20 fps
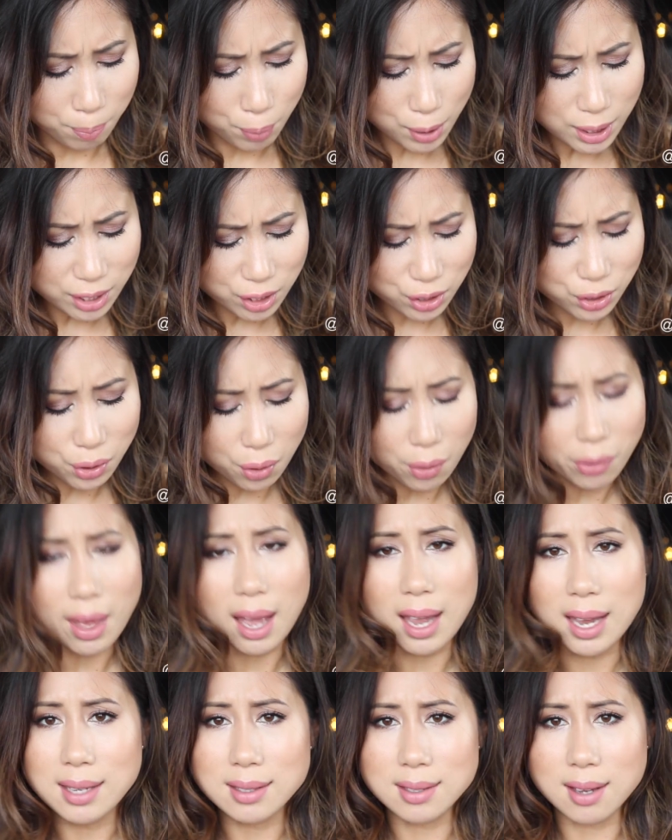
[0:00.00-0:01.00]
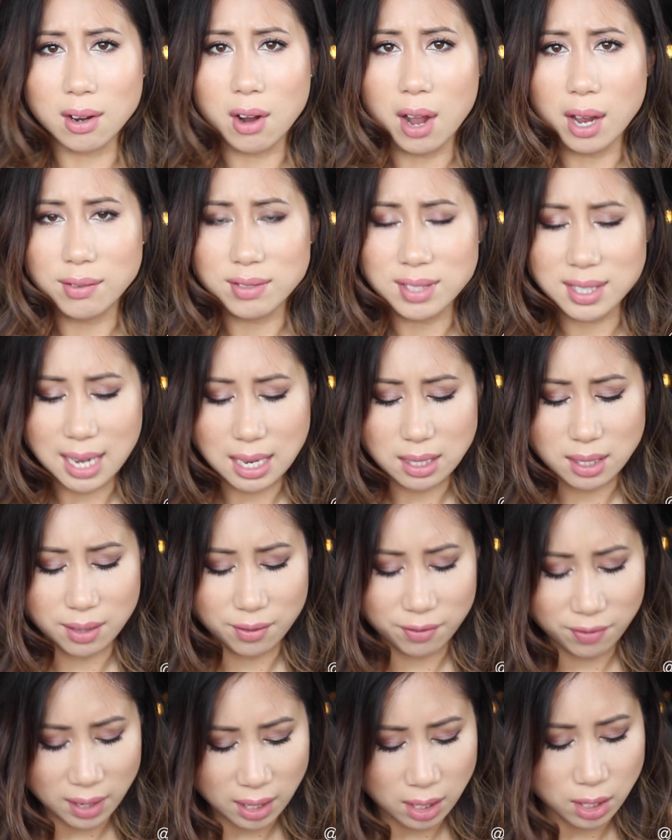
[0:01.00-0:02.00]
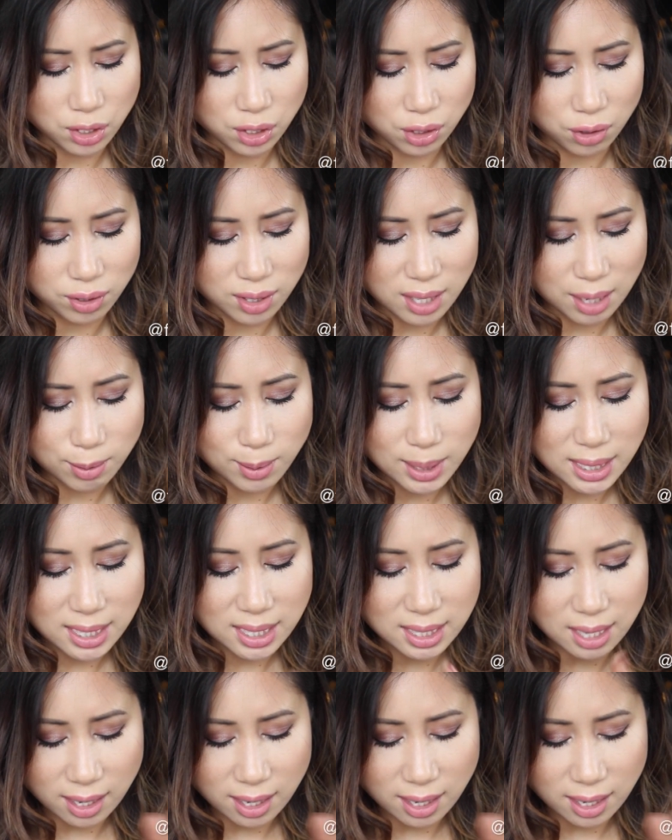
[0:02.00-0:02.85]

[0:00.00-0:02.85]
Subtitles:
I'm pretty sure that is a kind of satin finish because there was